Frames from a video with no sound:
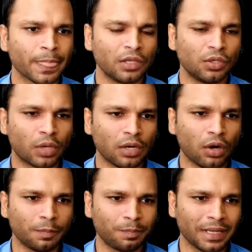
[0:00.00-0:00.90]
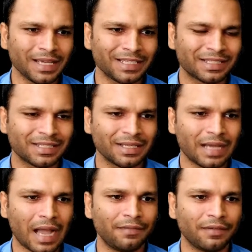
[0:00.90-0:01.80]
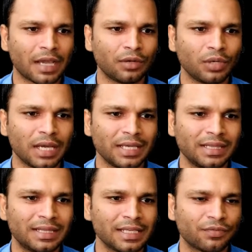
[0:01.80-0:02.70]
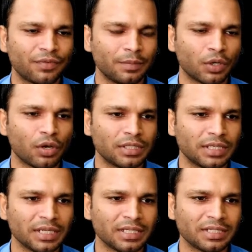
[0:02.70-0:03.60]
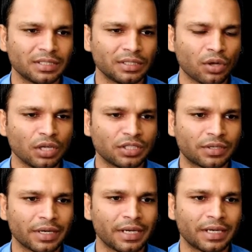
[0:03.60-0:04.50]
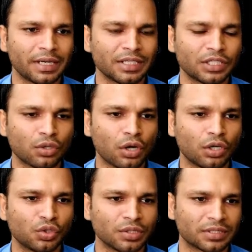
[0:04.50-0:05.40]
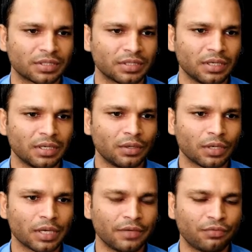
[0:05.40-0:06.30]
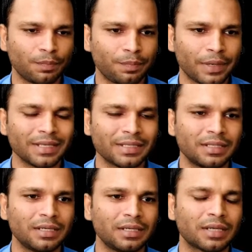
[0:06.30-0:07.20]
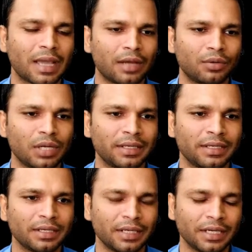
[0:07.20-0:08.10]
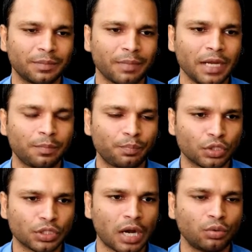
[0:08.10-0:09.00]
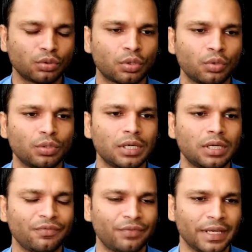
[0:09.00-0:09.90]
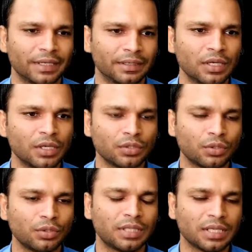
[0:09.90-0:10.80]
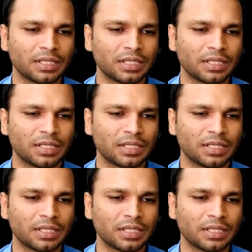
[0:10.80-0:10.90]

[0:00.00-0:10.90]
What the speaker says: you cannot place IV cannula in this vein because it is not straight, it is tortuous. Okay, if you place the cannula here, it might push out through the vein. So this